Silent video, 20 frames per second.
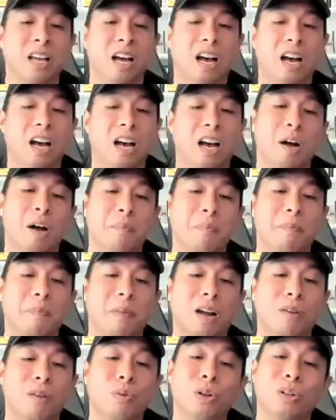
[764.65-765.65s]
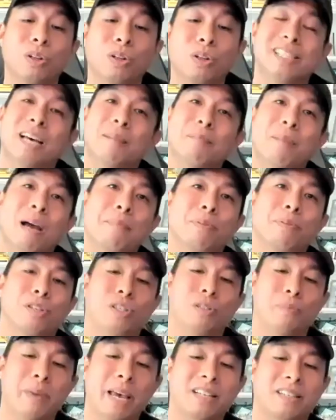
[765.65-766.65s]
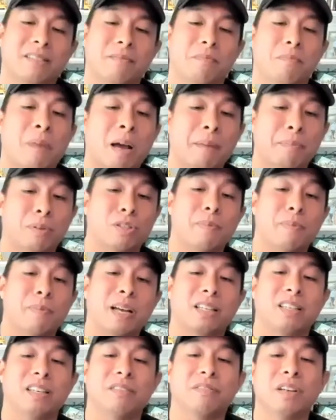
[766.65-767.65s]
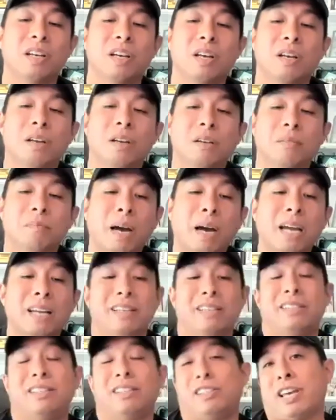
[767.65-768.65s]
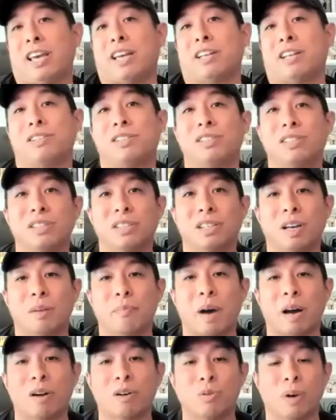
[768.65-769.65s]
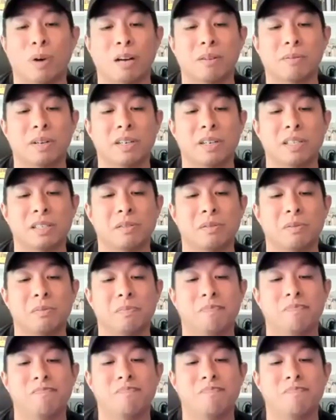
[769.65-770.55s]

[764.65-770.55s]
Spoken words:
I realized that my perspective might need to change about who I was,